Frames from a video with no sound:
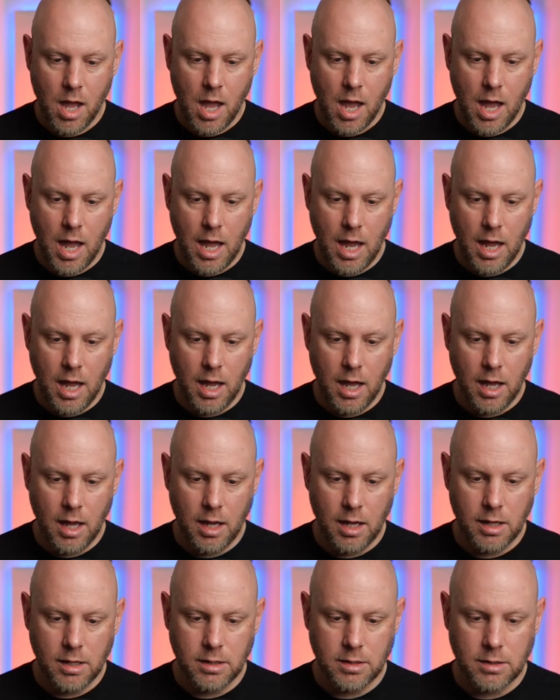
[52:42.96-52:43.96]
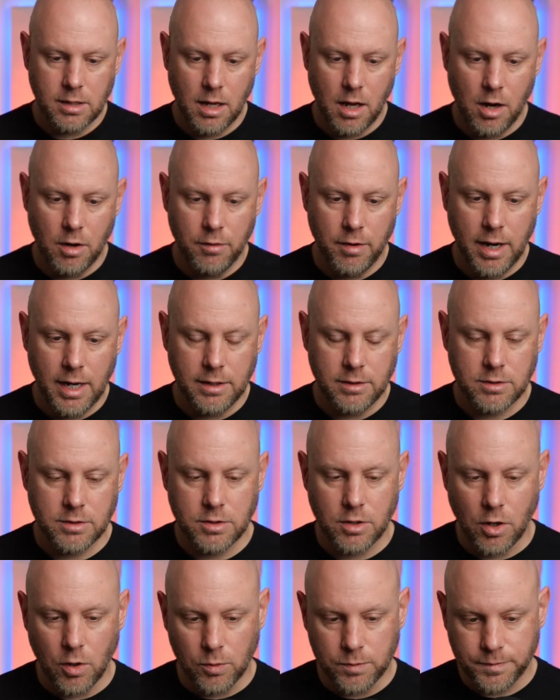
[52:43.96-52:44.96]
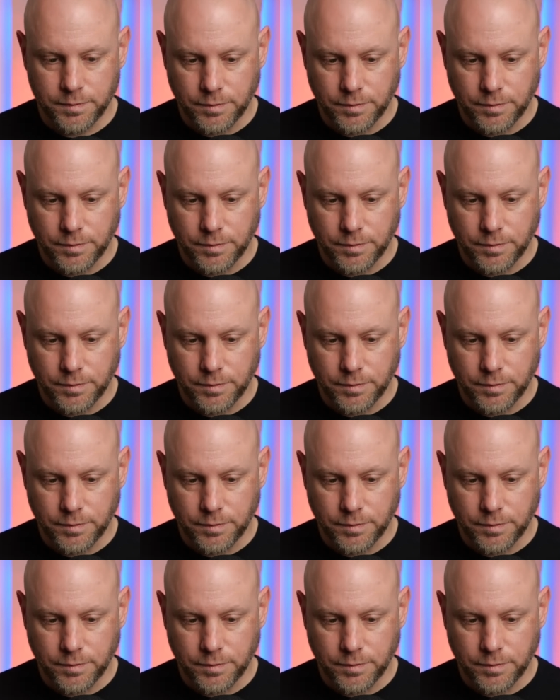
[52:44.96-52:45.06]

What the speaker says: And all right, so